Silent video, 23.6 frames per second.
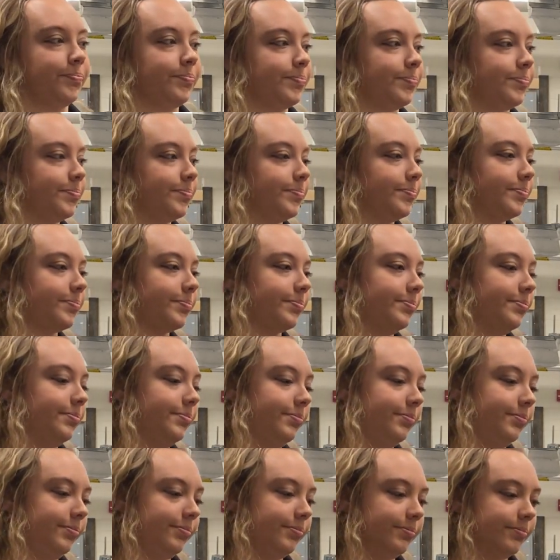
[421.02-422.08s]

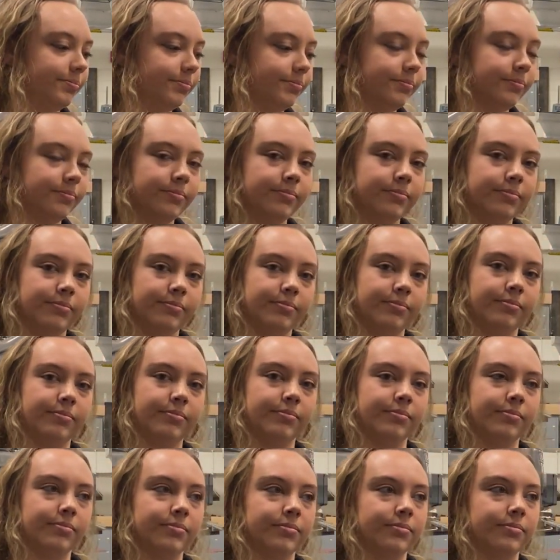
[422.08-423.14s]

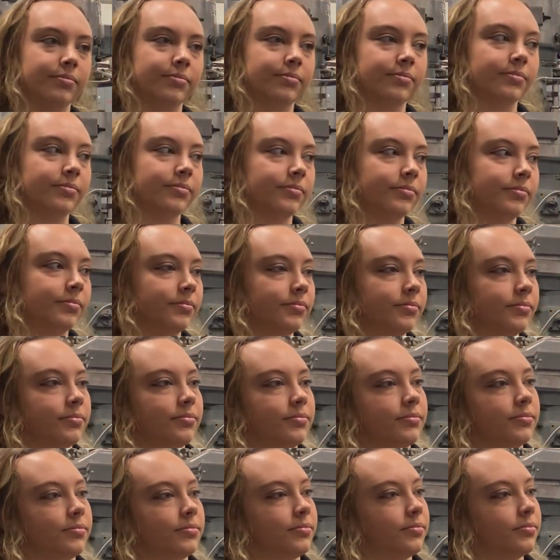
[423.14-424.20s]

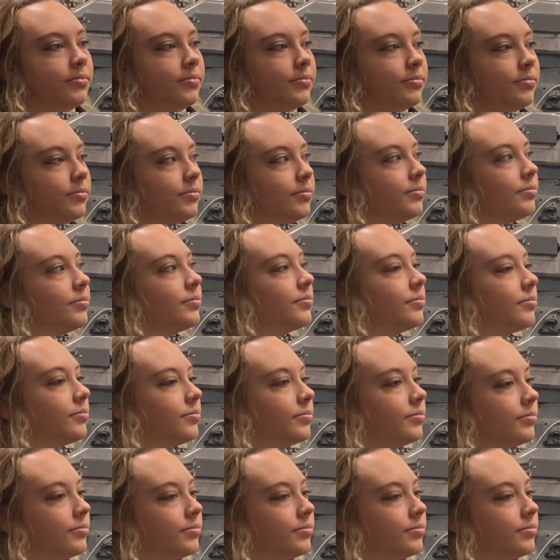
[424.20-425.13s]
The person shown says nothing.